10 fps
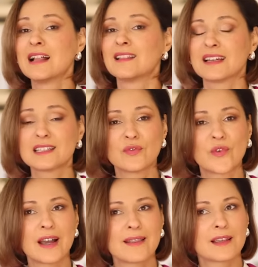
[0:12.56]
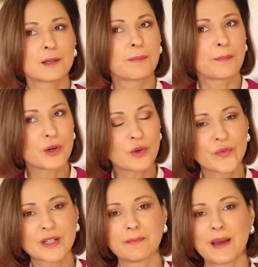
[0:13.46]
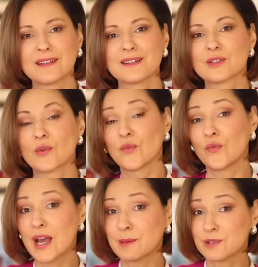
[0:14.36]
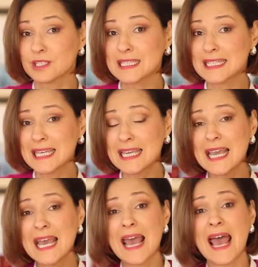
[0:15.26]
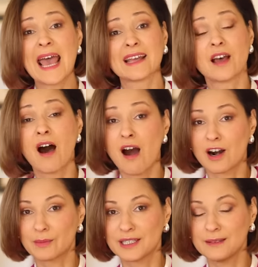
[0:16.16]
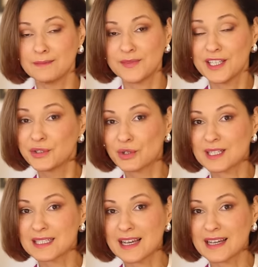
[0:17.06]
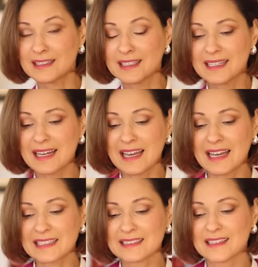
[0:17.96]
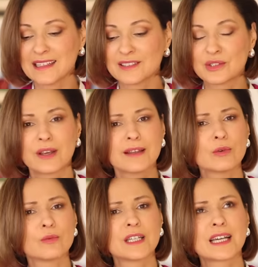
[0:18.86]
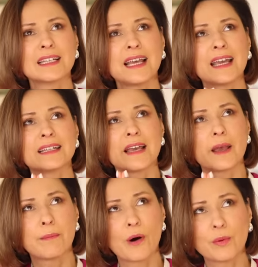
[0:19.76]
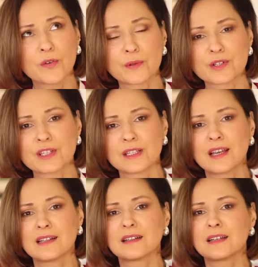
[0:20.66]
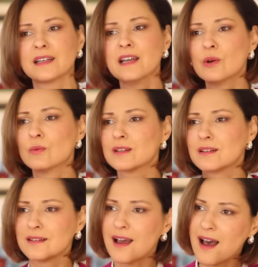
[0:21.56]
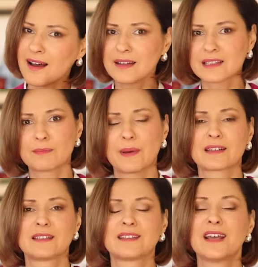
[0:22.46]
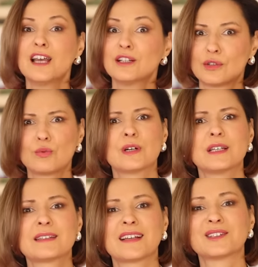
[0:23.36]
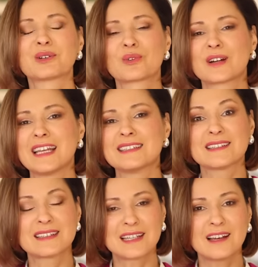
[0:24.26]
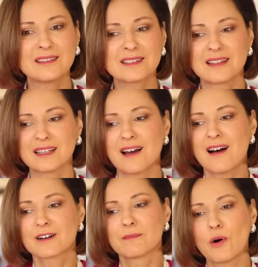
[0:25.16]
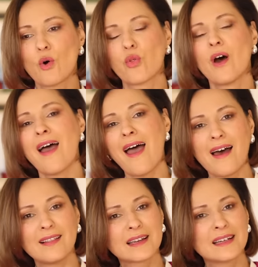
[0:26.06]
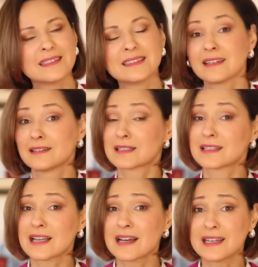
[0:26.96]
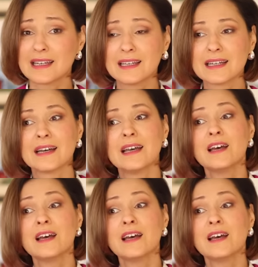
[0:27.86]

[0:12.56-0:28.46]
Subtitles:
Let's find that perfect balance of vibrancy and harmony in your styling, and together we can add a pop of personality with an unexpected twist and create styles that are both elegant and exciting,